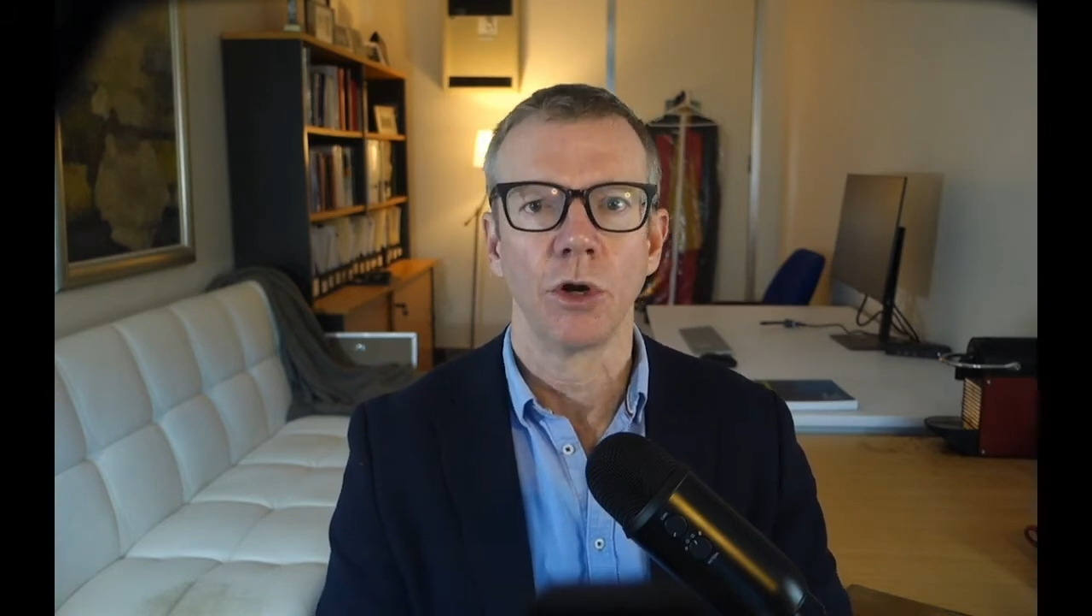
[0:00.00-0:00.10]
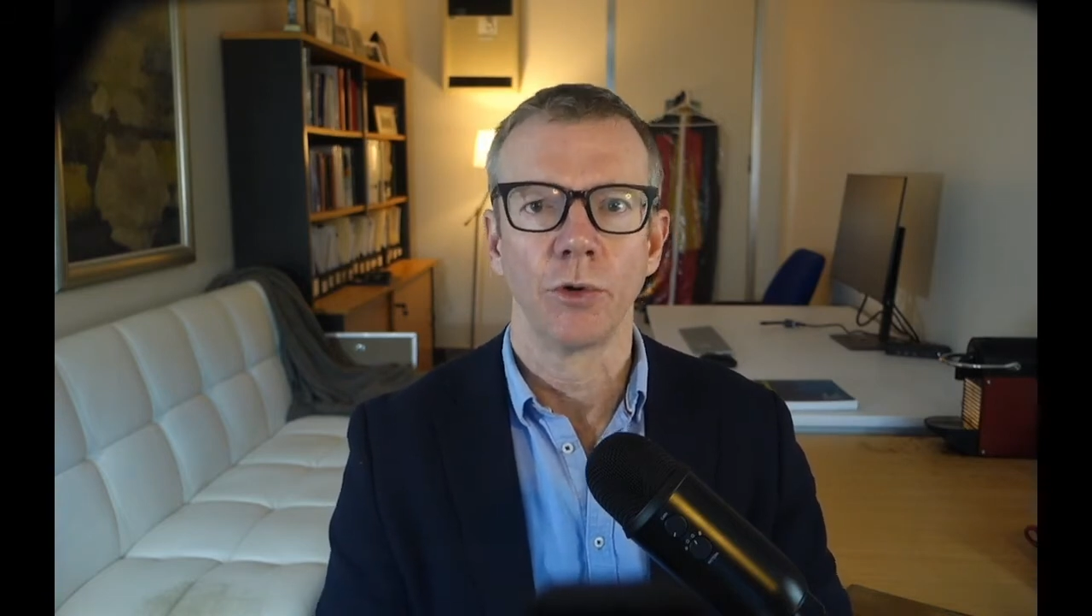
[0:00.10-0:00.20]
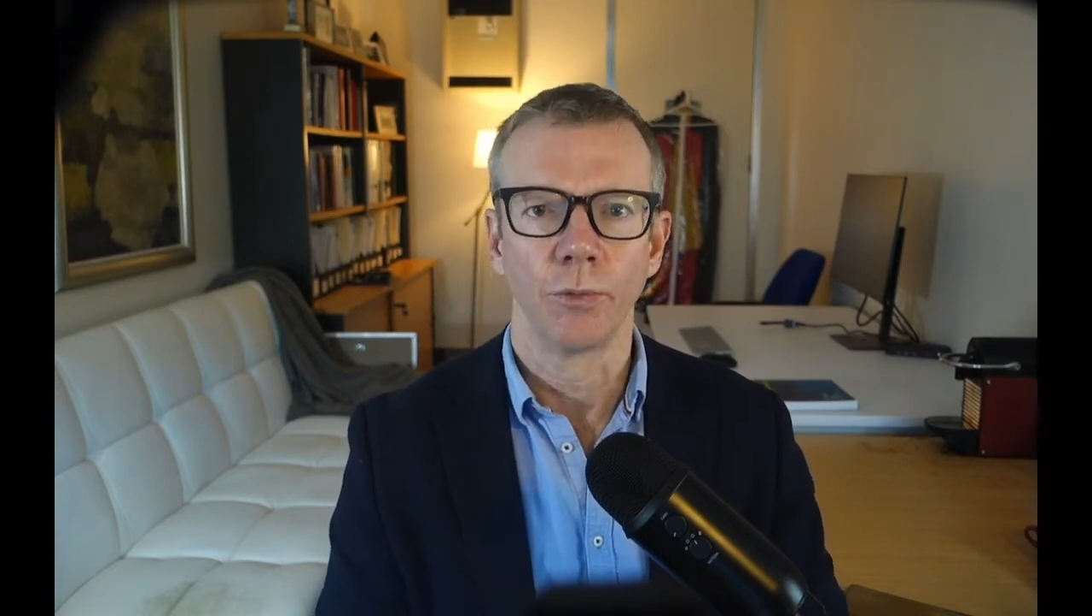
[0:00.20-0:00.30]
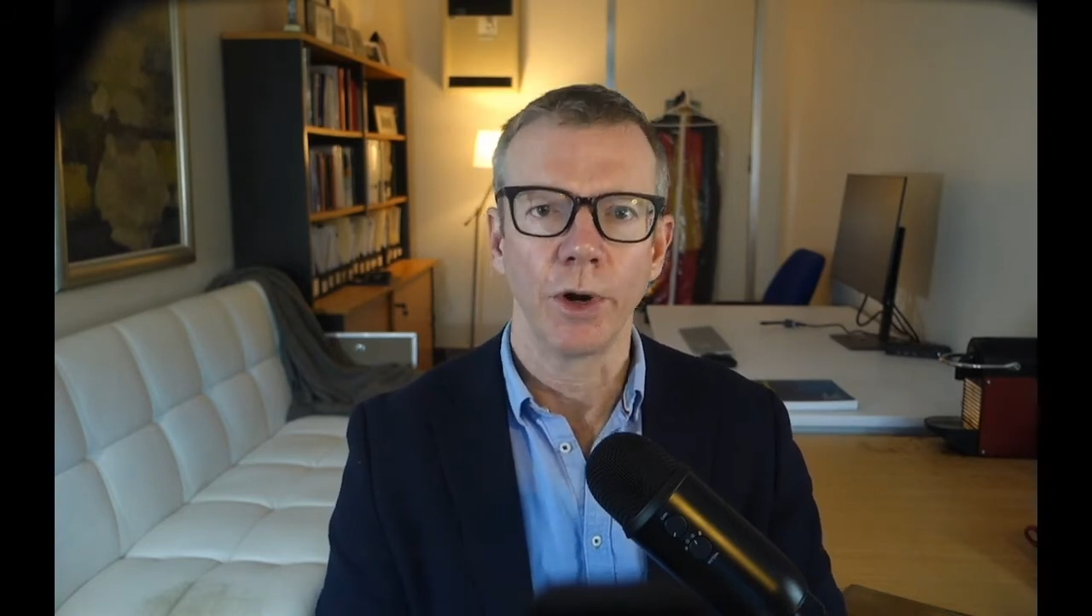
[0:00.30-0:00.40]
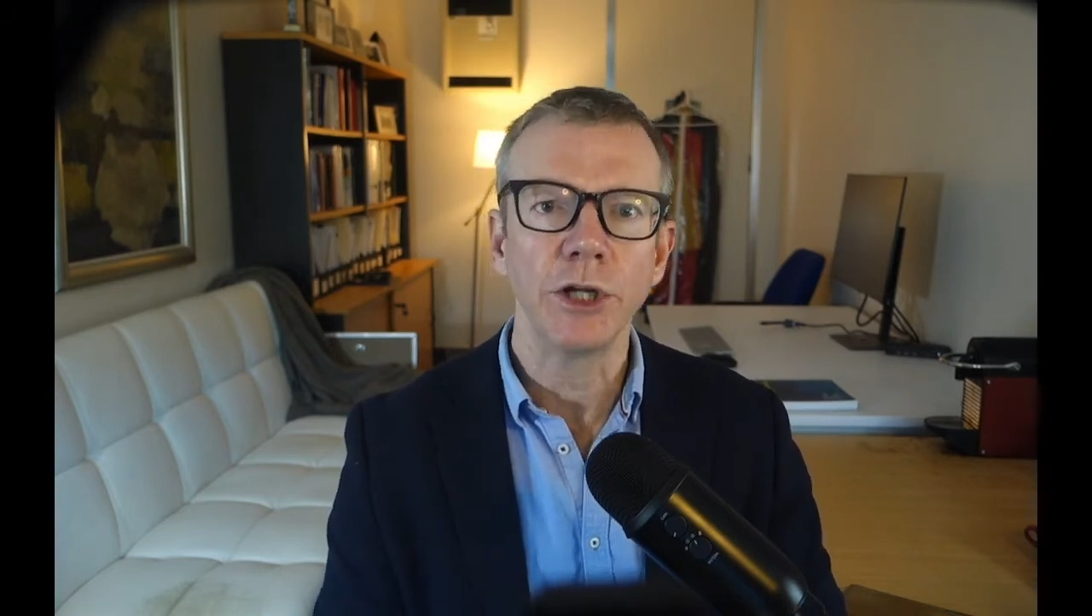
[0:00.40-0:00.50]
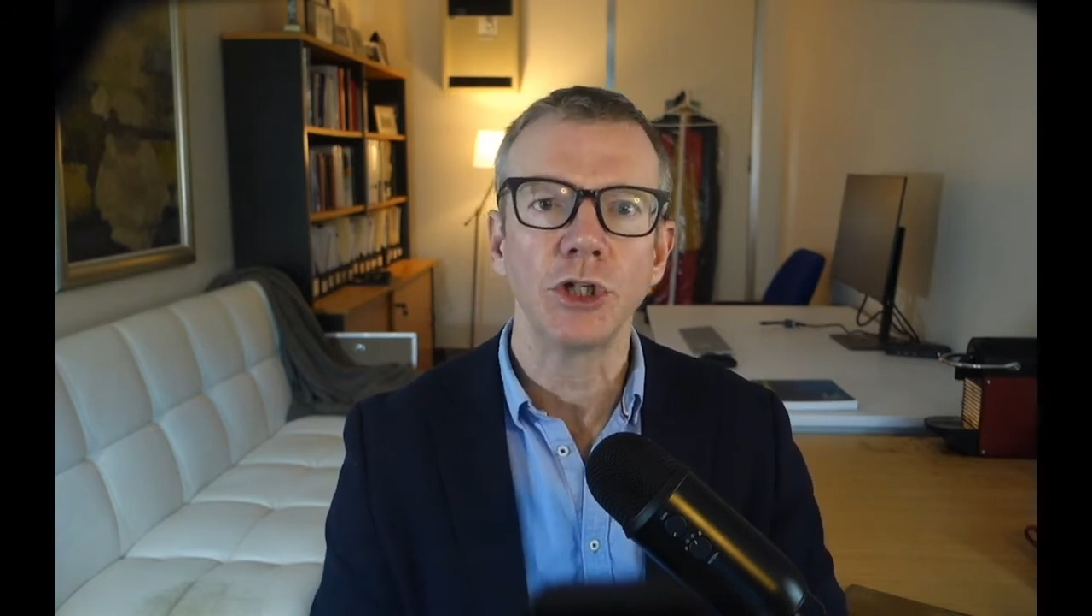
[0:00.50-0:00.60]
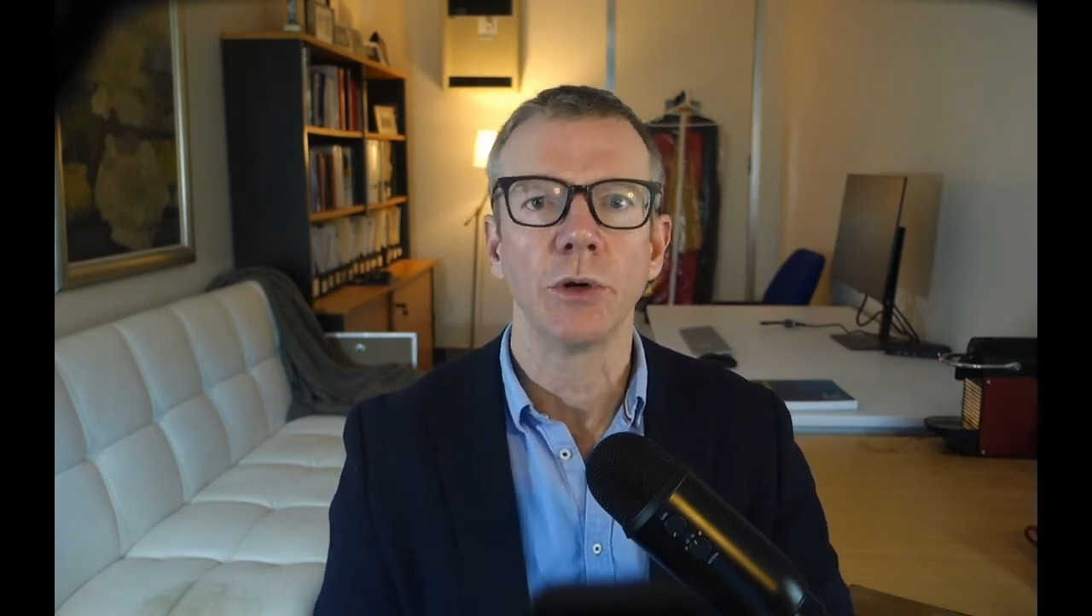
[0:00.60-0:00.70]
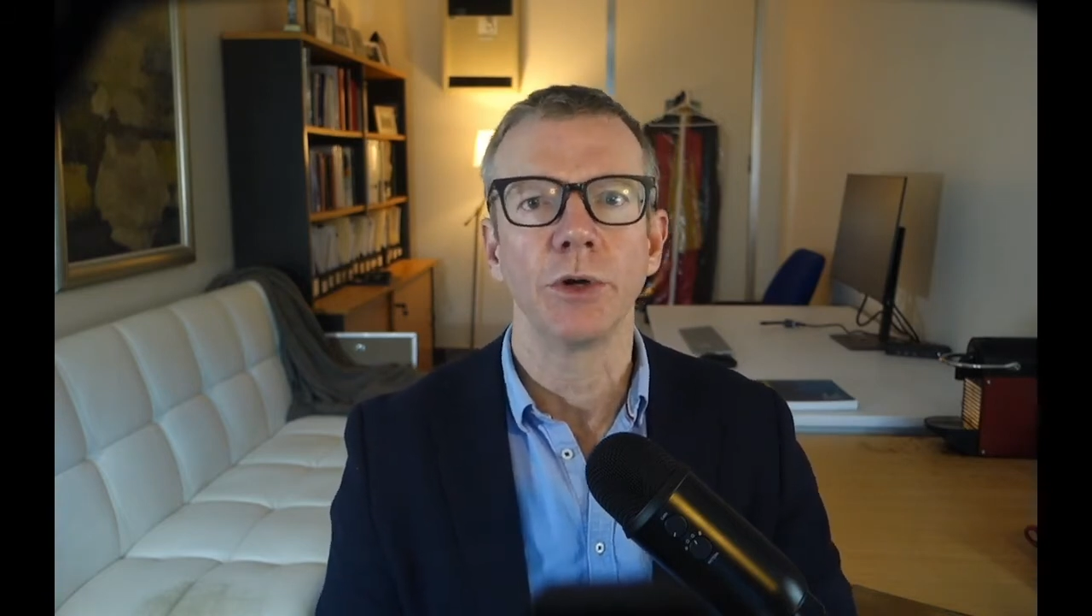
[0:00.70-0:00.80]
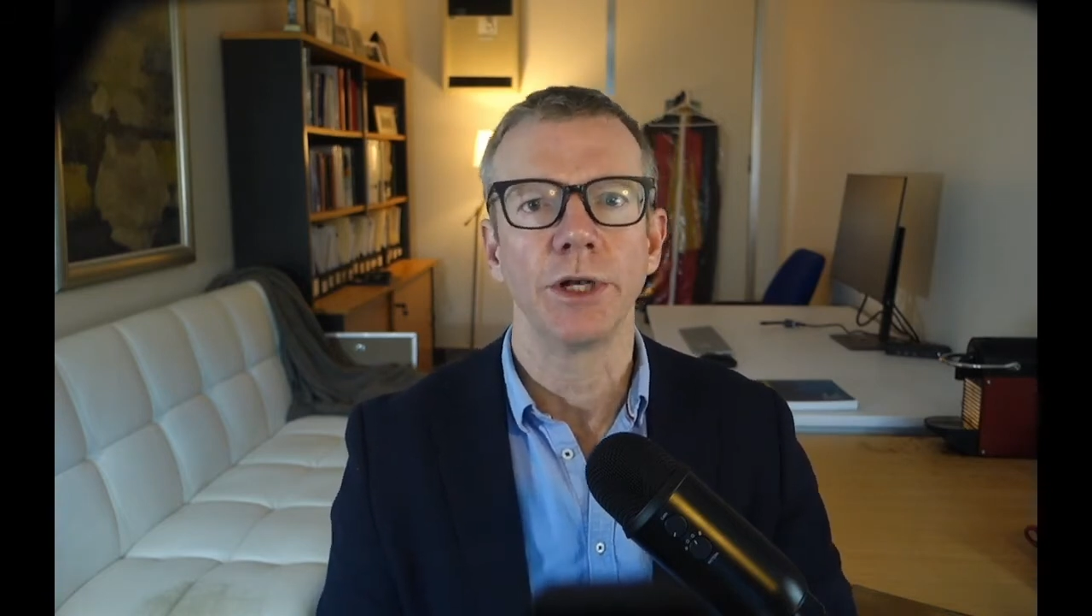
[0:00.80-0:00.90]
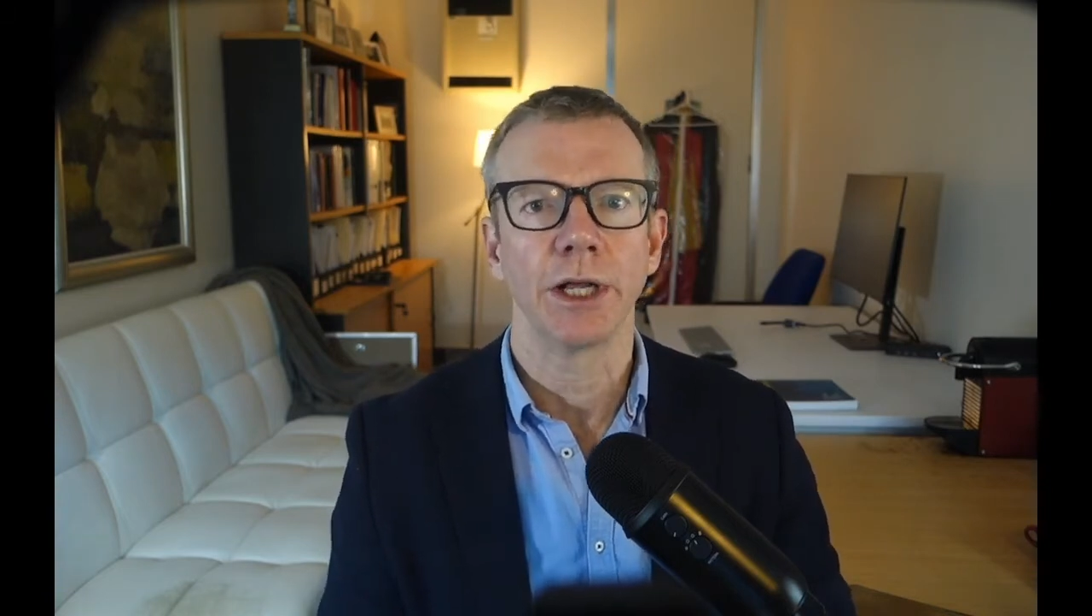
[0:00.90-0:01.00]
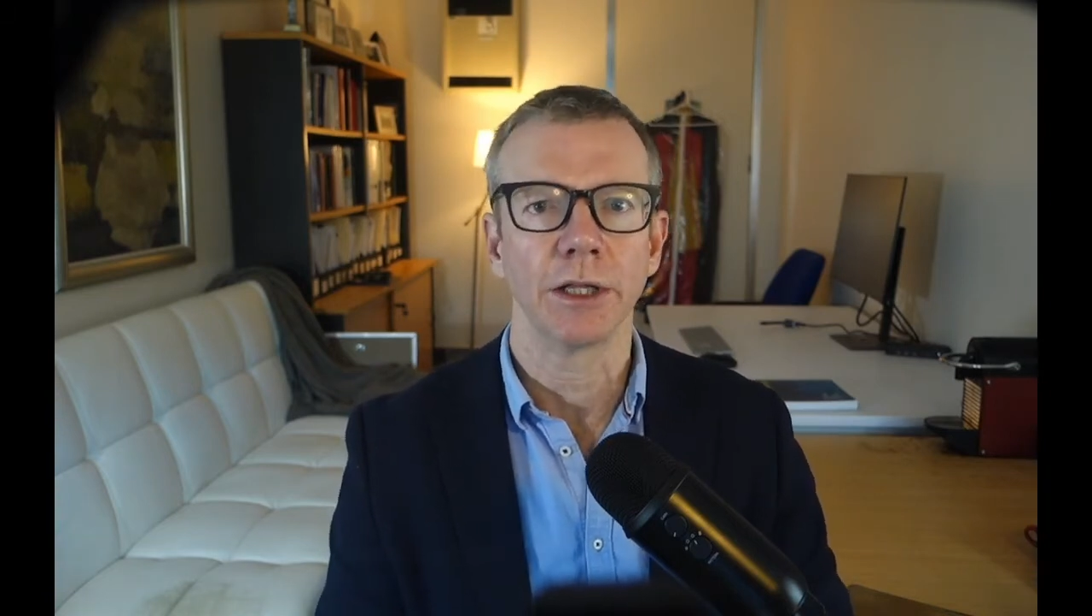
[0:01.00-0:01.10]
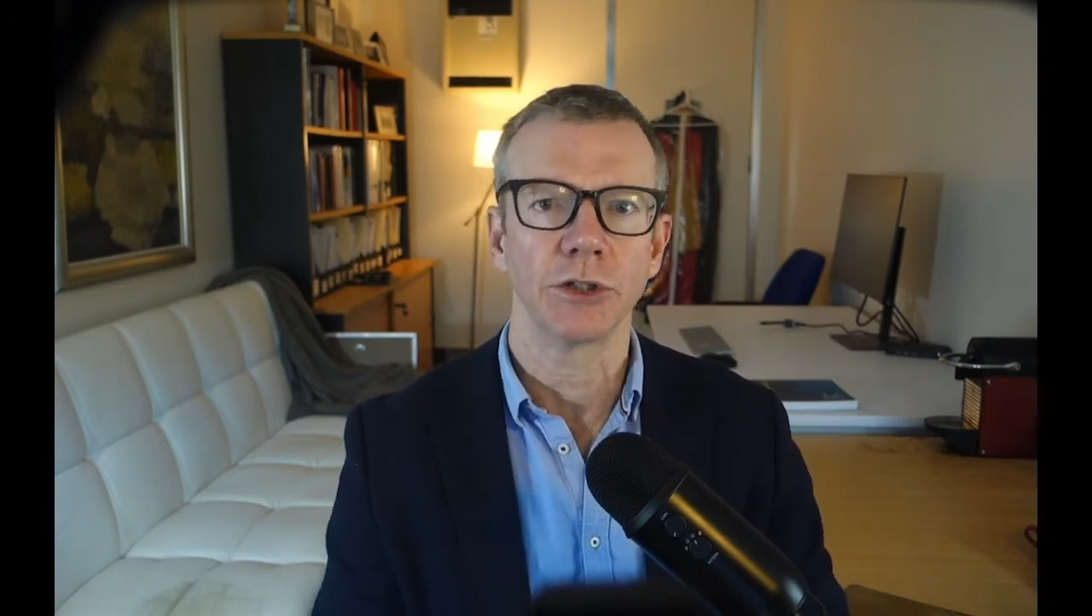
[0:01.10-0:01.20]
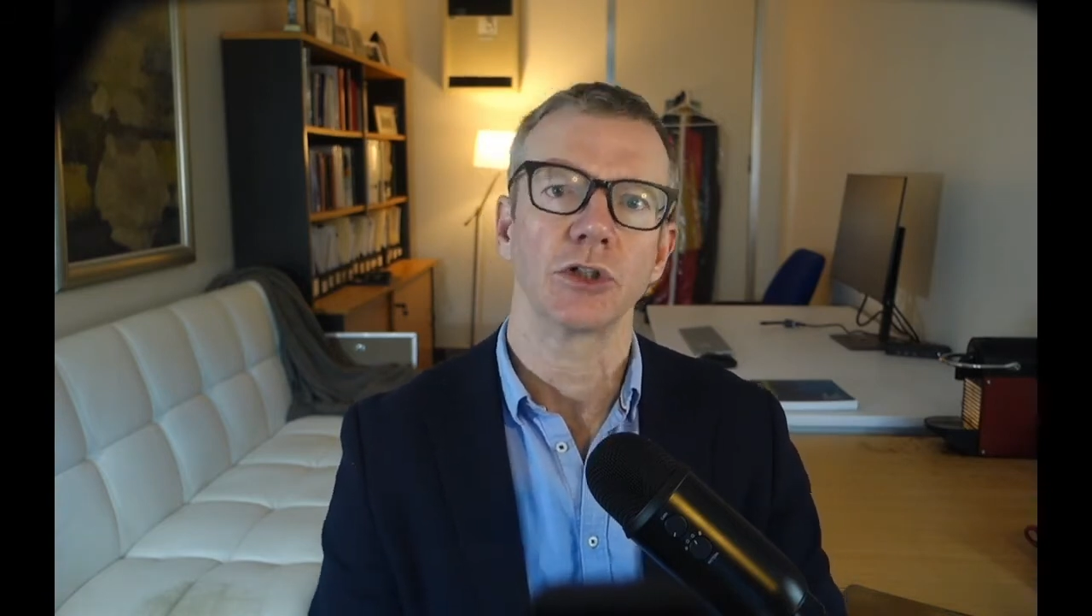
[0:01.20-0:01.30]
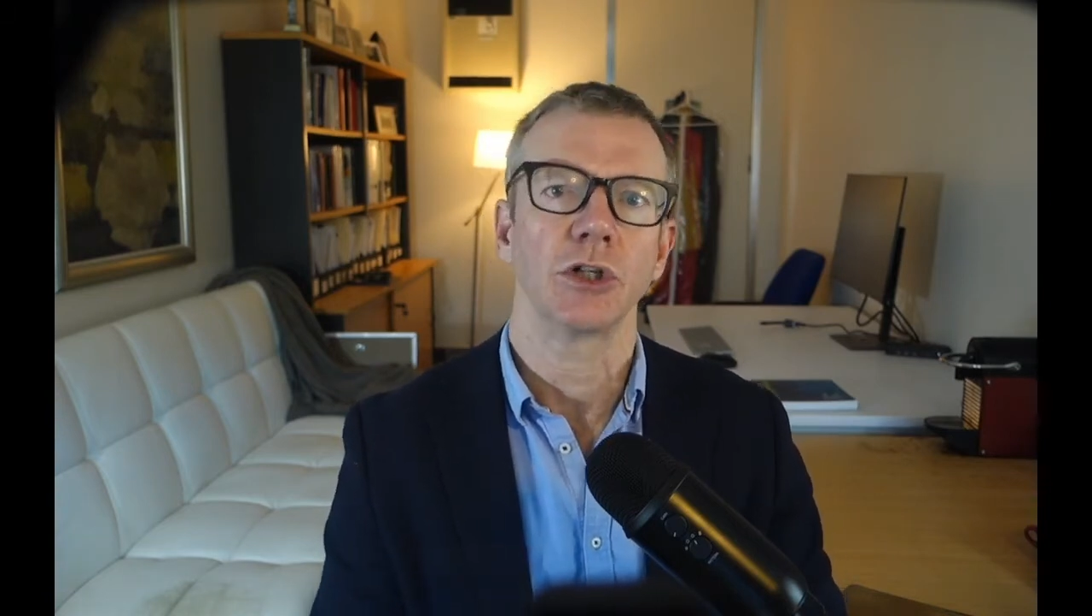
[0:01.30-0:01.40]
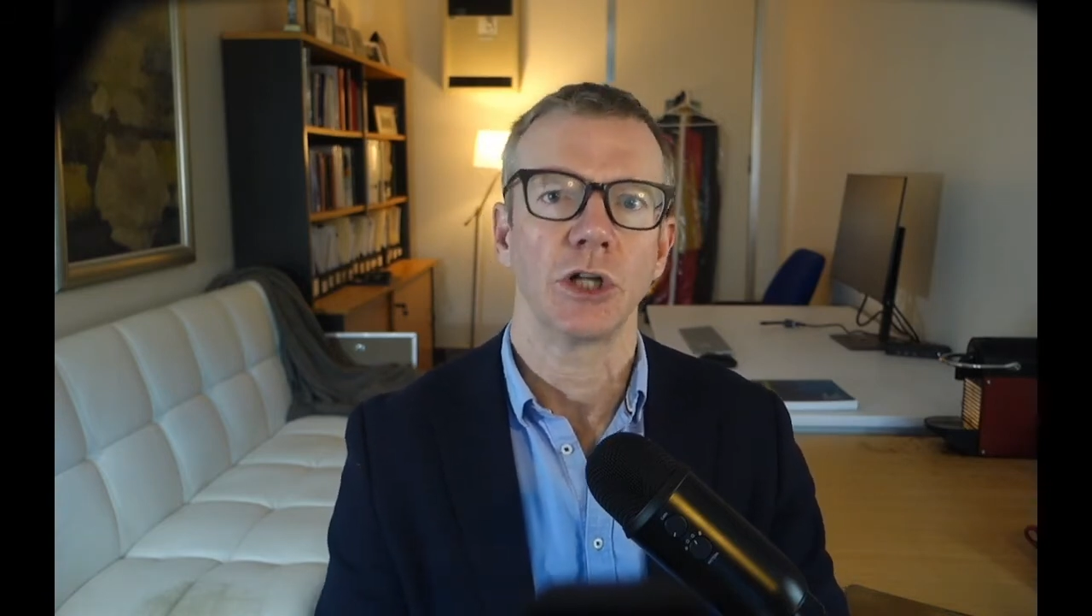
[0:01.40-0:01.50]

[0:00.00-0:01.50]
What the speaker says: ratio analysis and